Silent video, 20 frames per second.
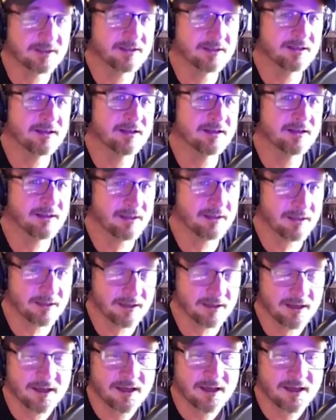then,
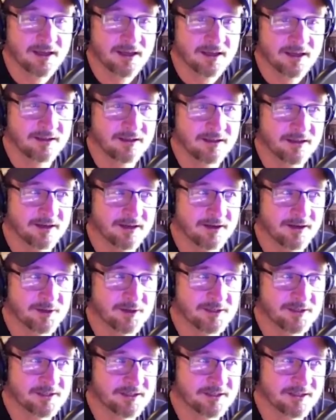then I noticed,
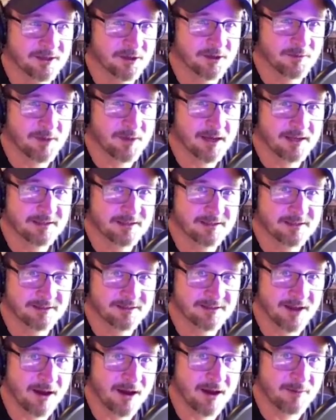you know, the past is
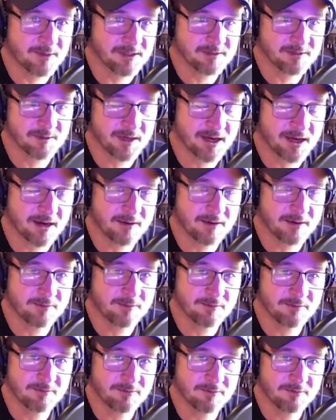zombies became
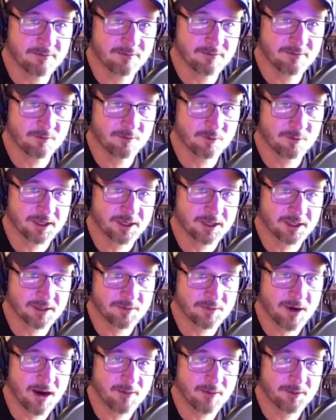really
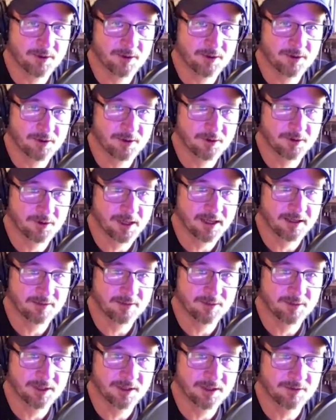popular lately, but
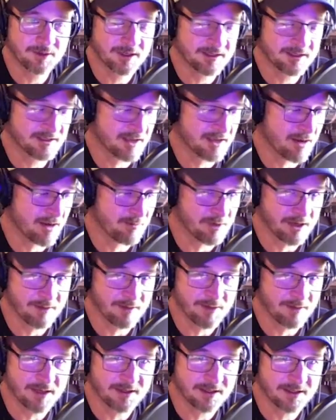it, it stopped being about
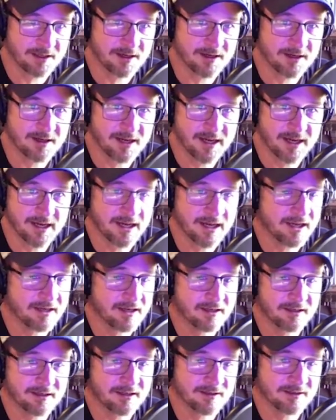the undead and
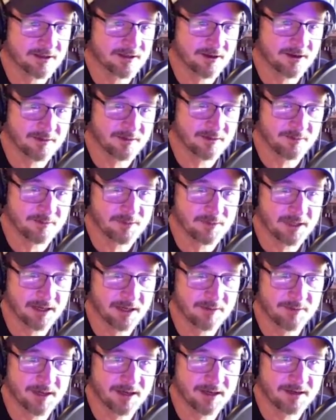it started being
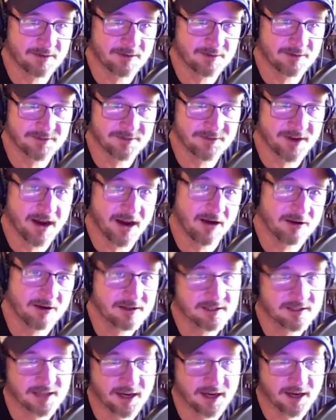about, it was a virus
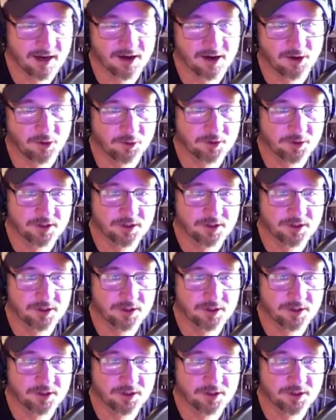taking hold.